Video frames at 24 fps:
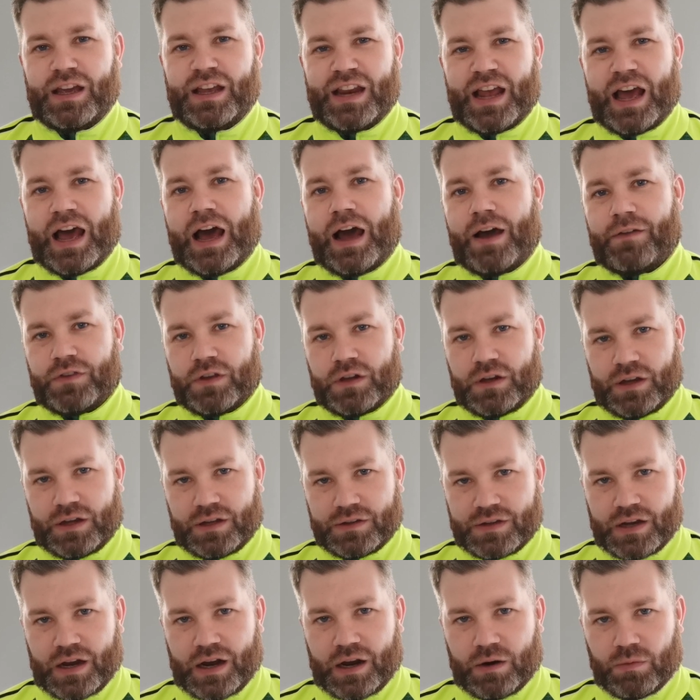in after the
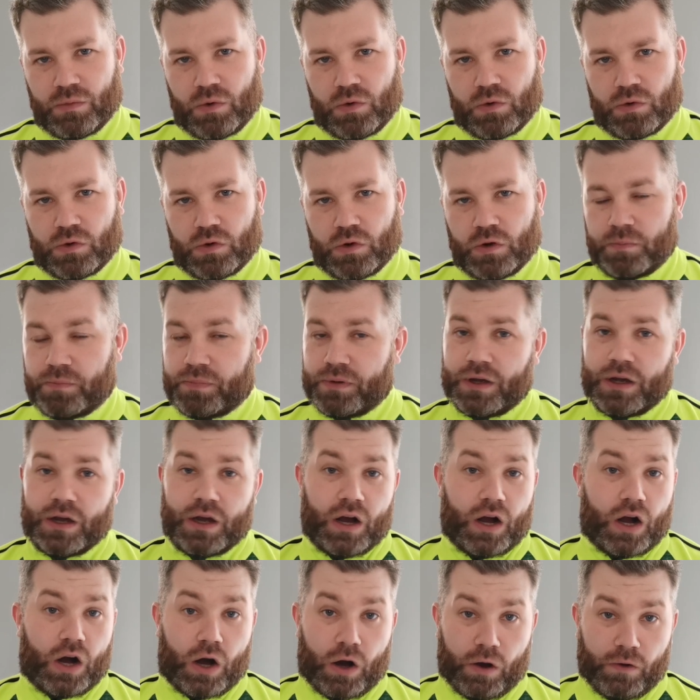Qatar World Cup?
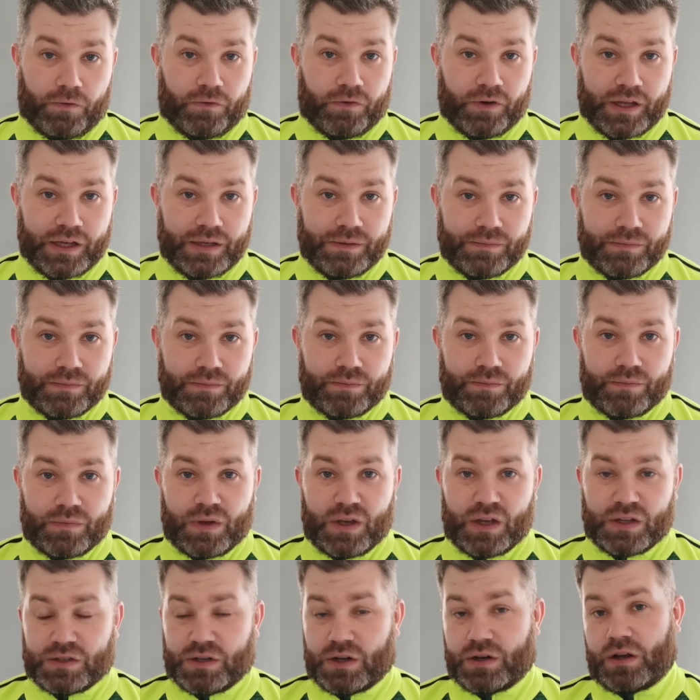Hopefully,
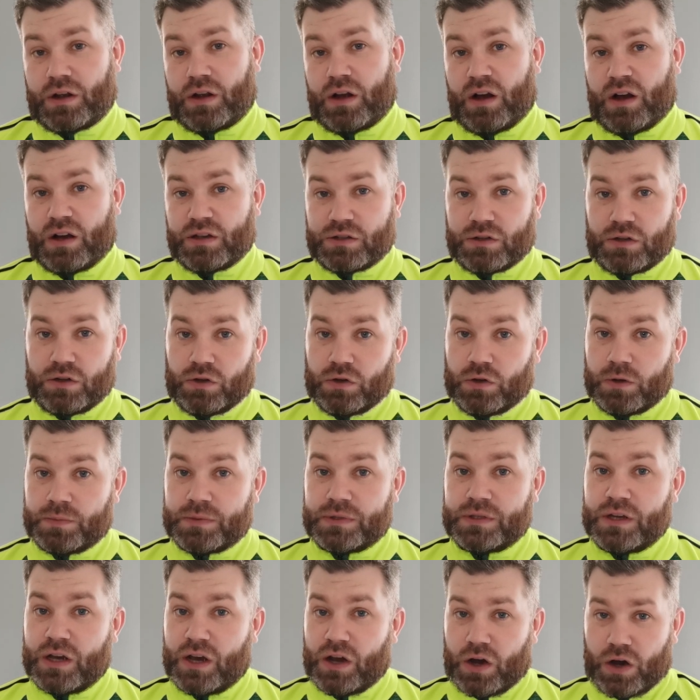it's going to cost
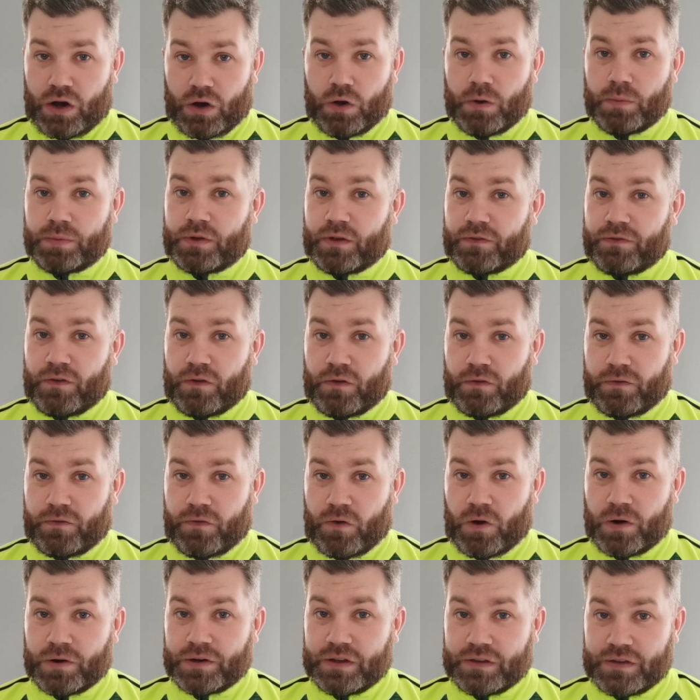clubs up to
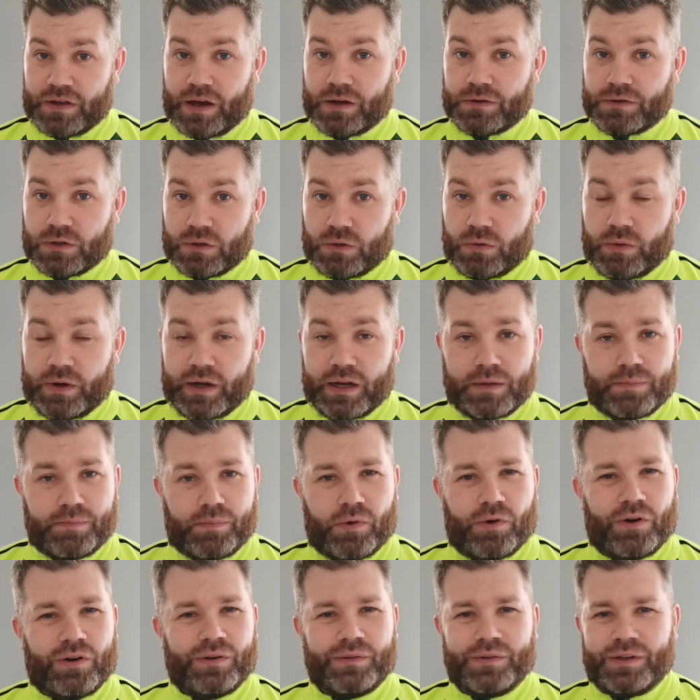£40,000.
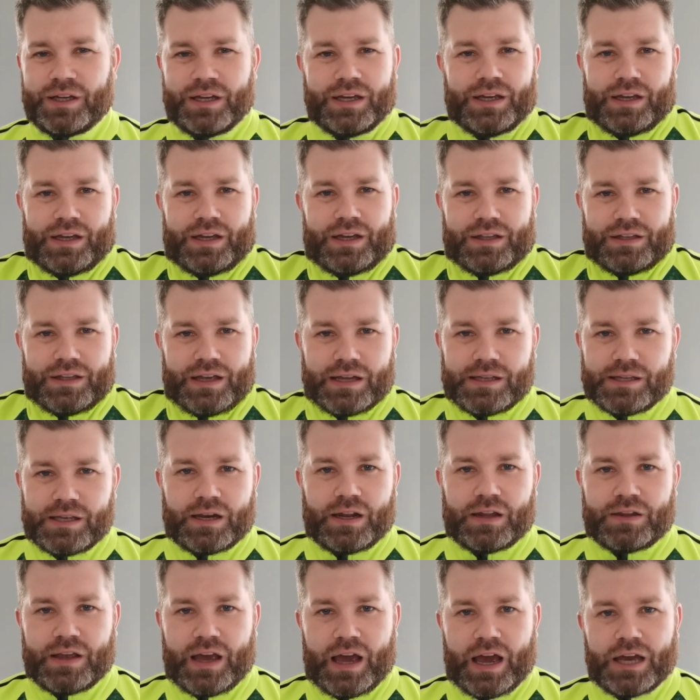But at the end of
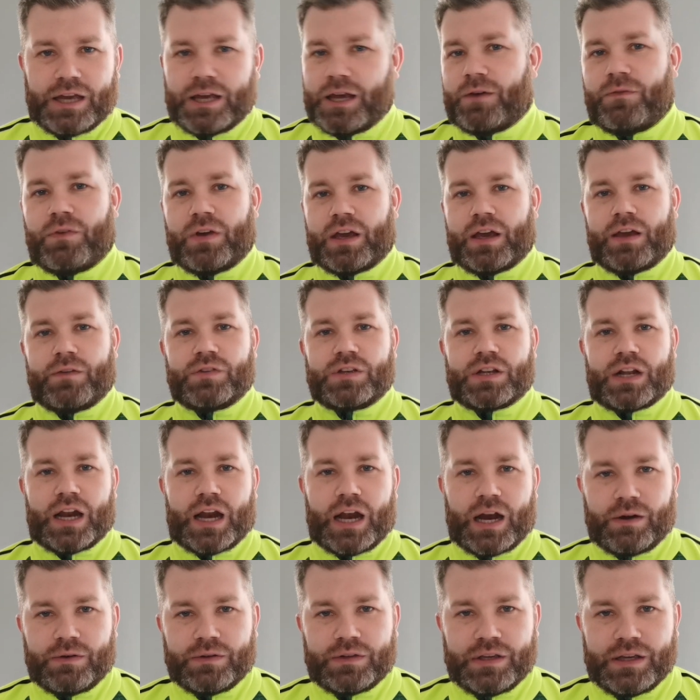the day, if it gives
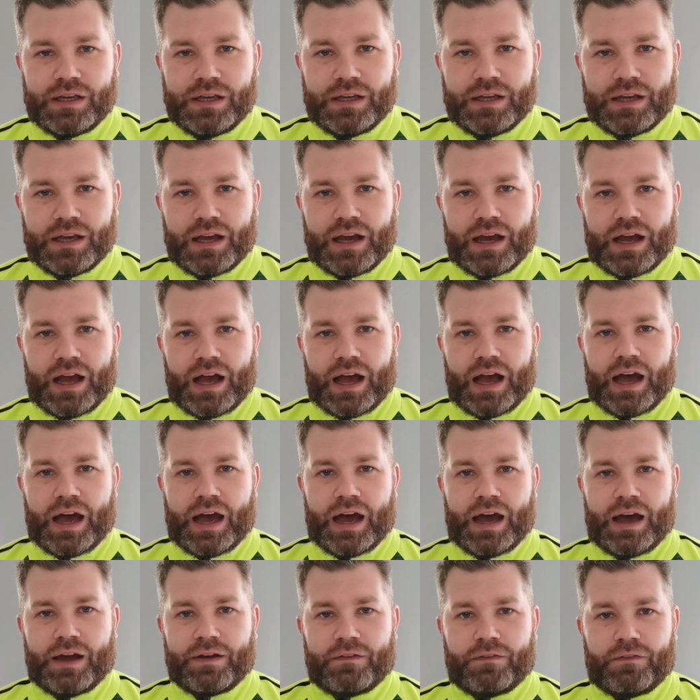clarity
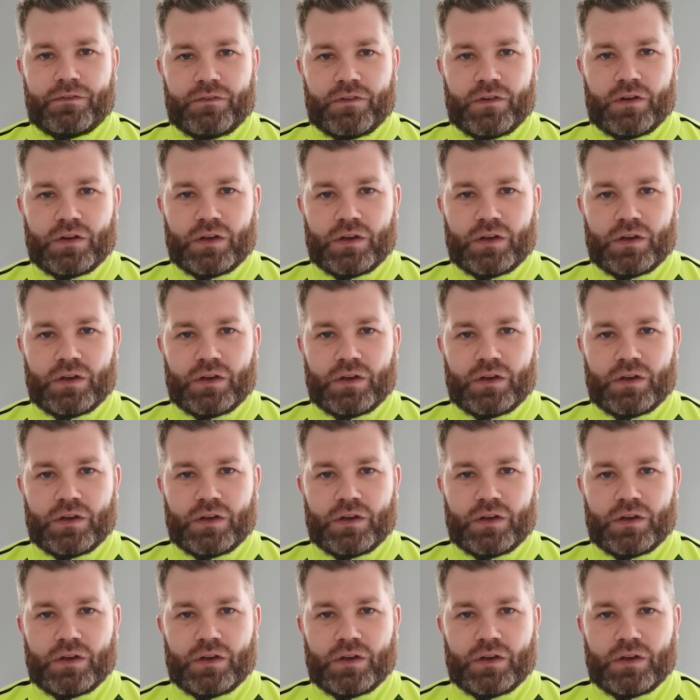and